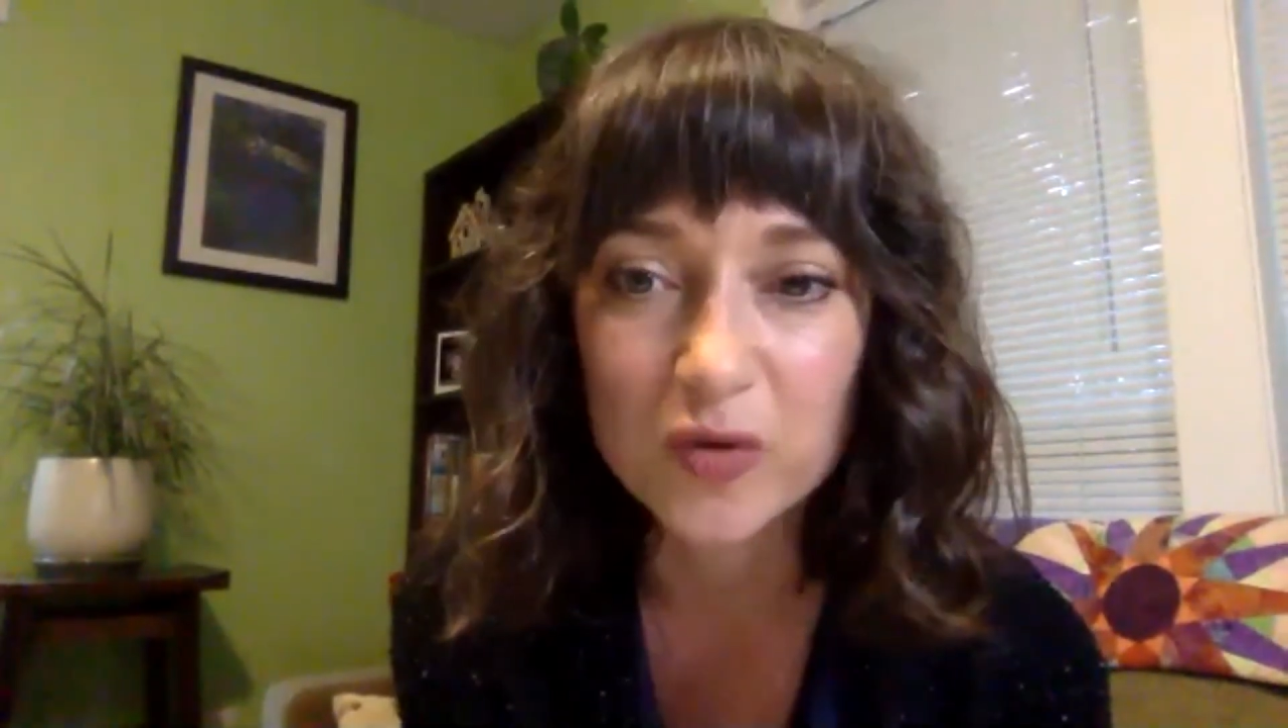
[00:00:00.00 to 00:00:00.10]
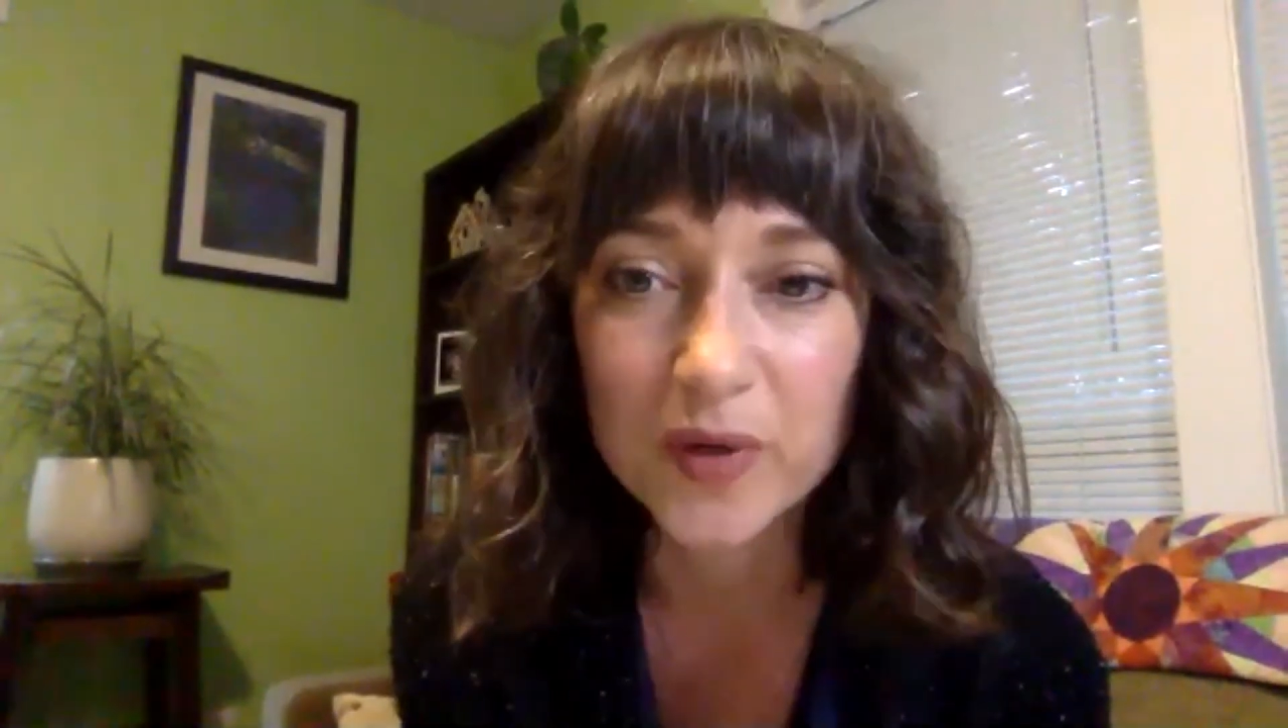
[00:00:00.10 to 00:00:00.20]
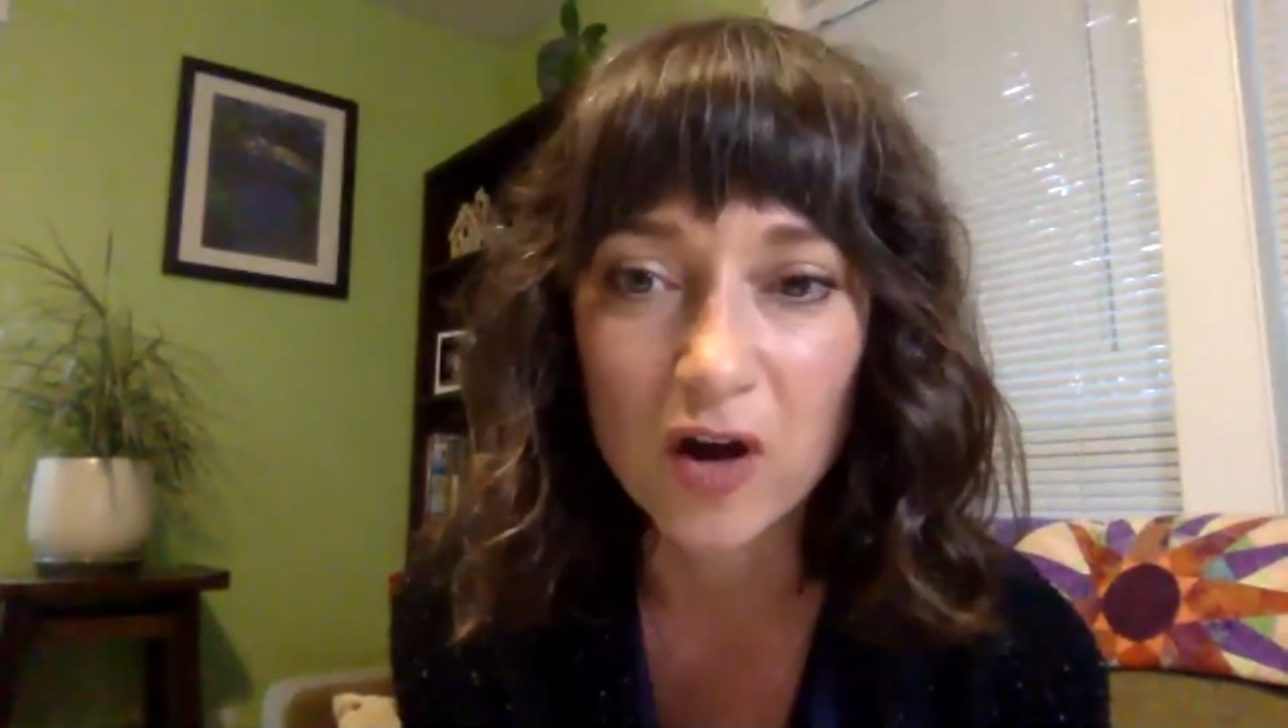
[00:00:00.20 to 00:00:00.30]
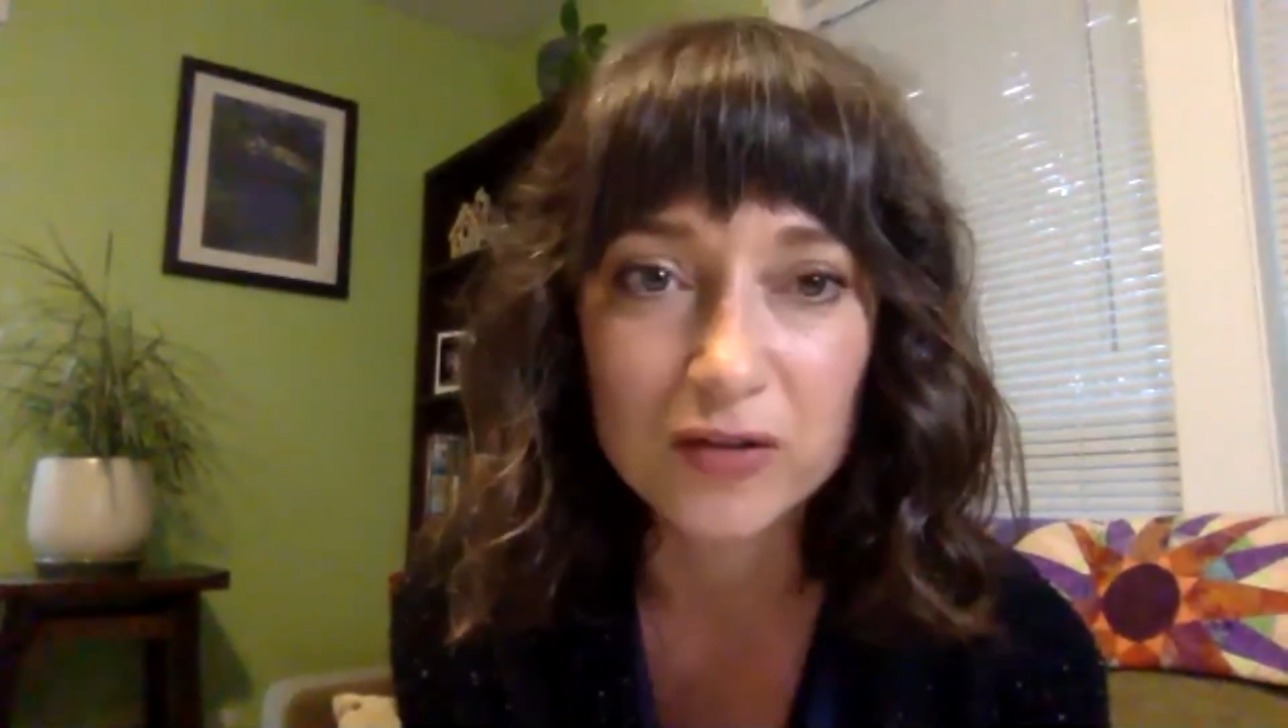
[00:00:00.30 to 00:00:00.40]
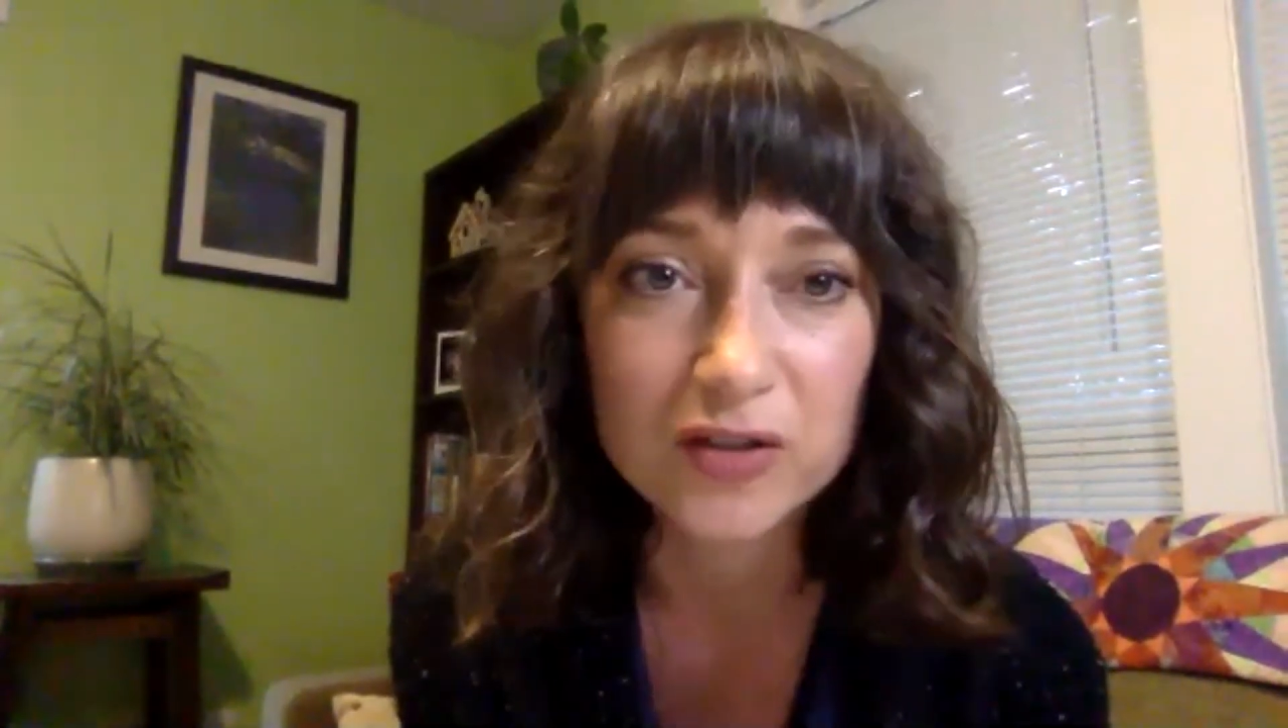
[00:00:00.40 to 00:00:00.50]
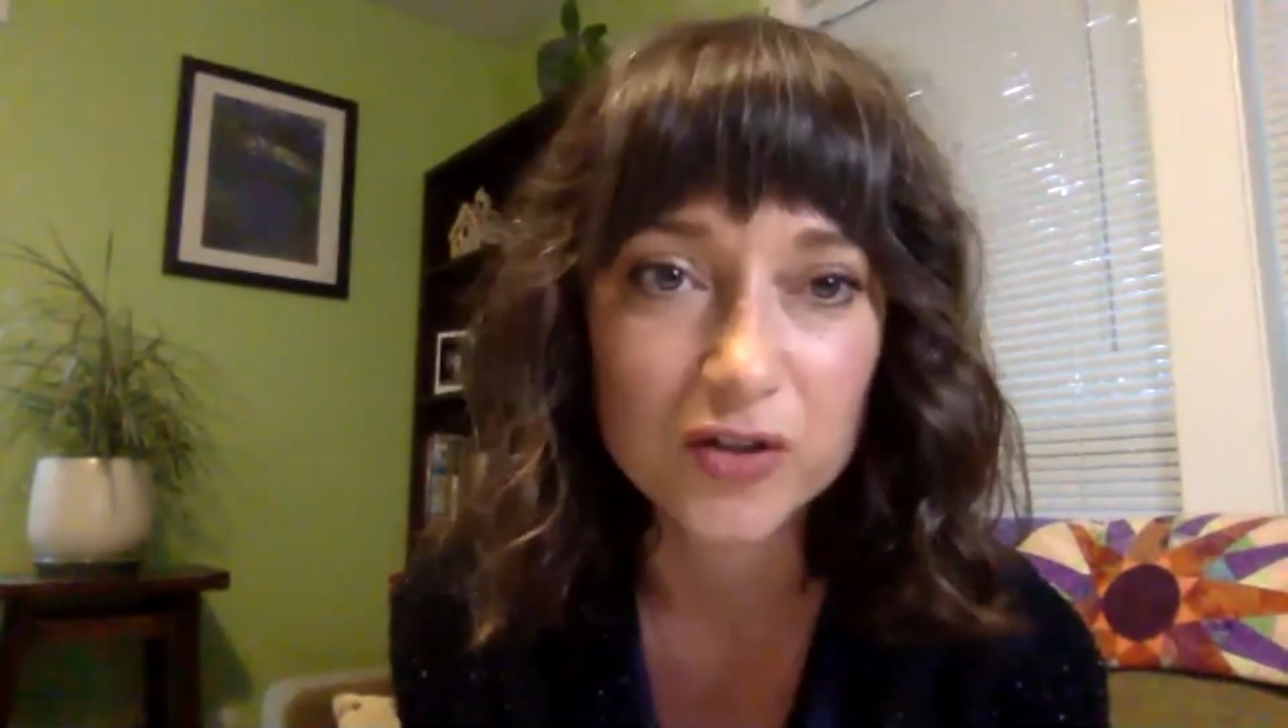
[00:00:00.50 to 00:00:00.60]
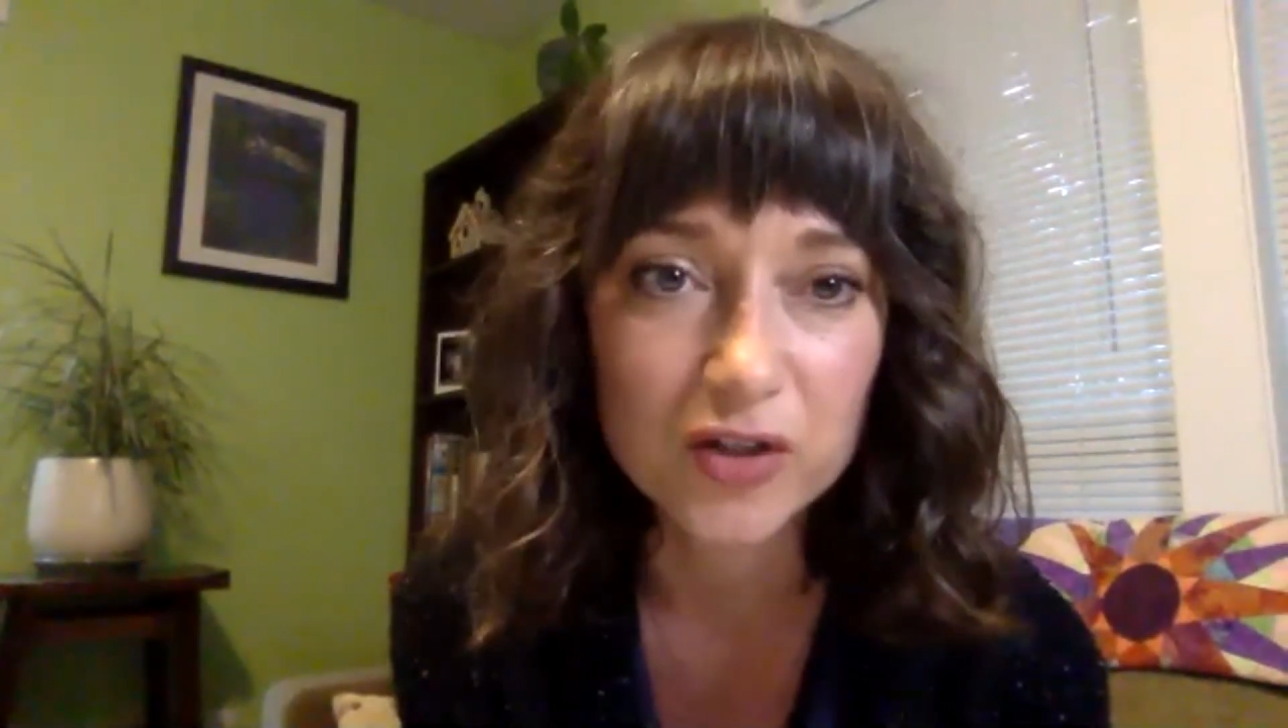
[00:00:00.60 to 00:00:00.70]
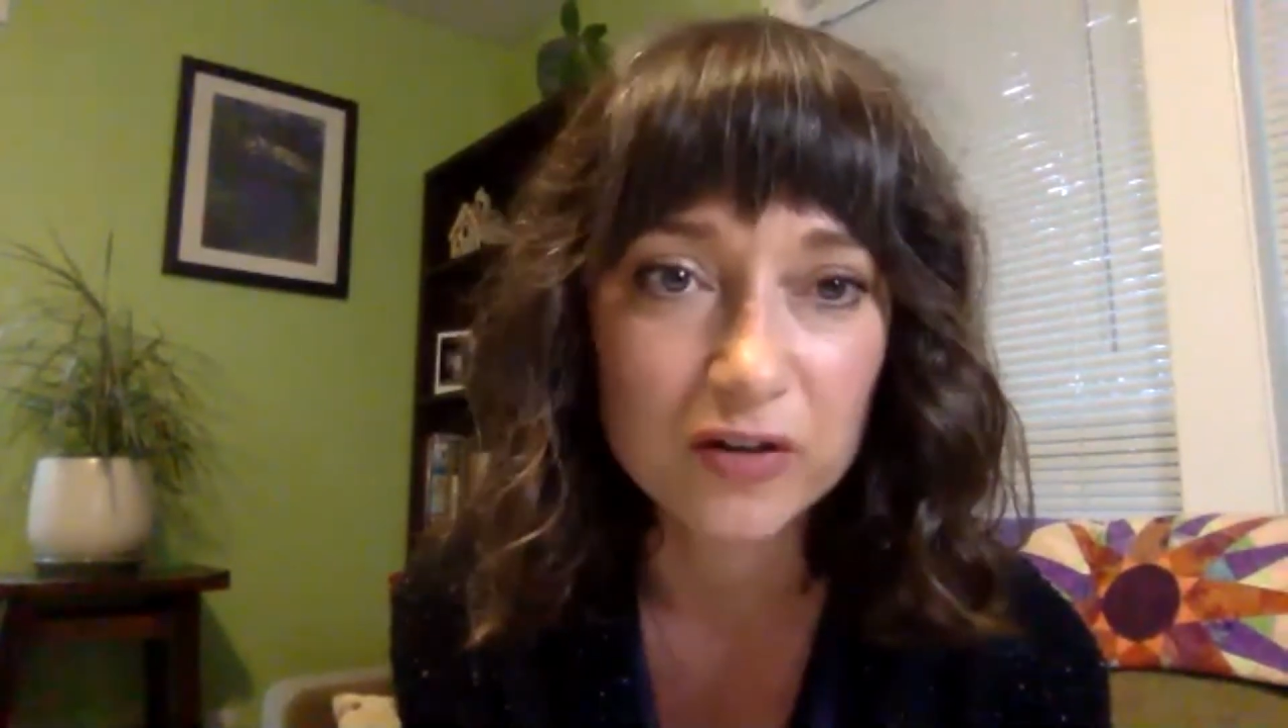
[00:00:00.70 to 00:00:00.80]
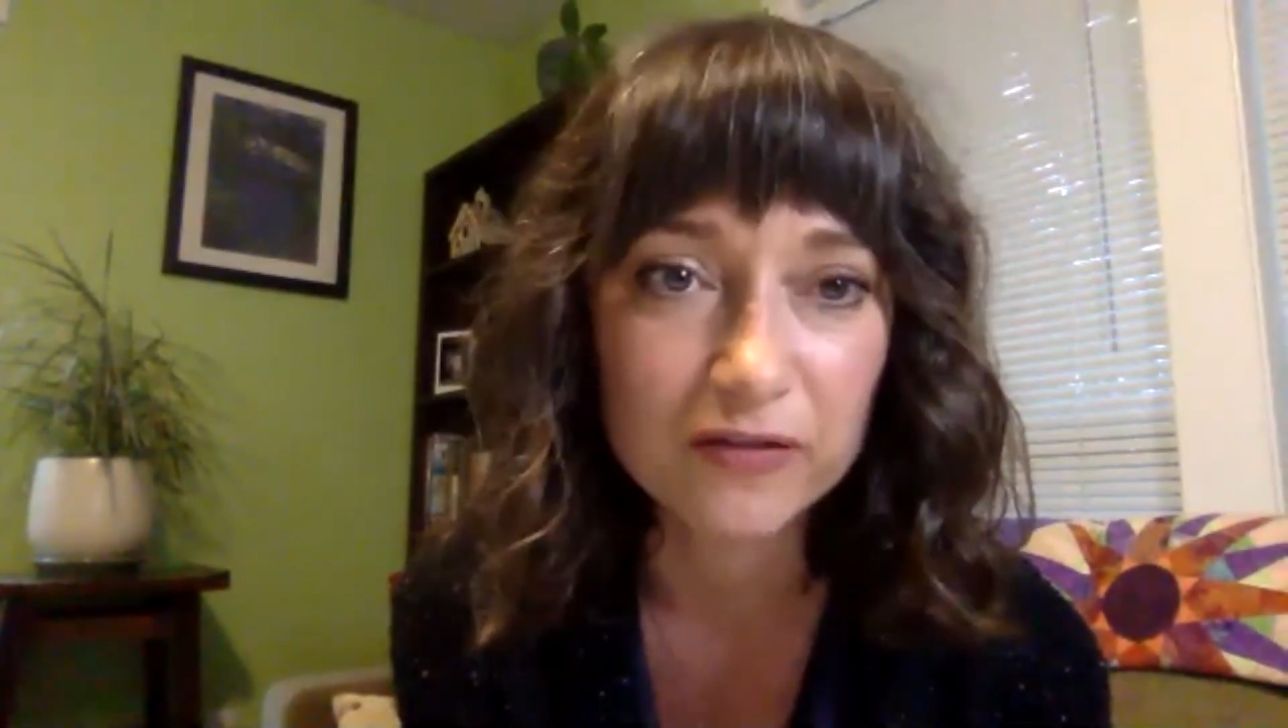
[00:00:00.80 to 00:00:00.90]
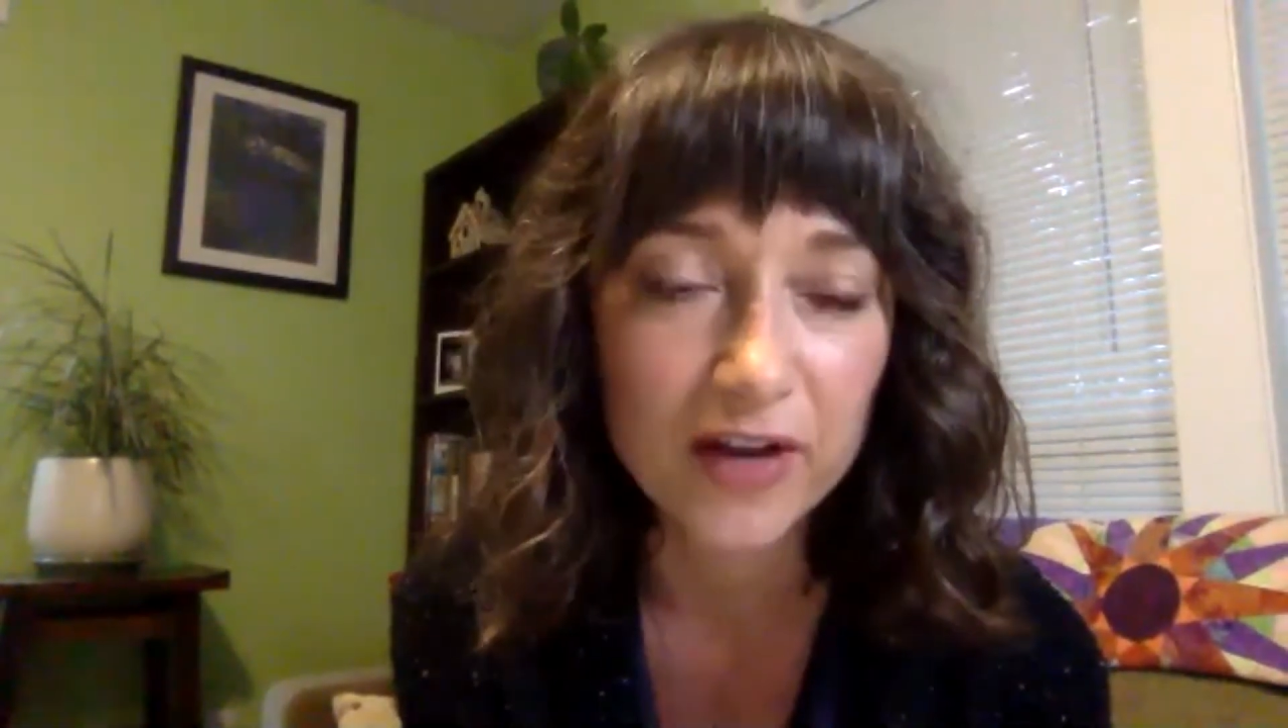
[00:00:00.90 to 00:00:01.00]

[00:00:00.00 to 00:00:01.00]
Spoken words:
we all deserve.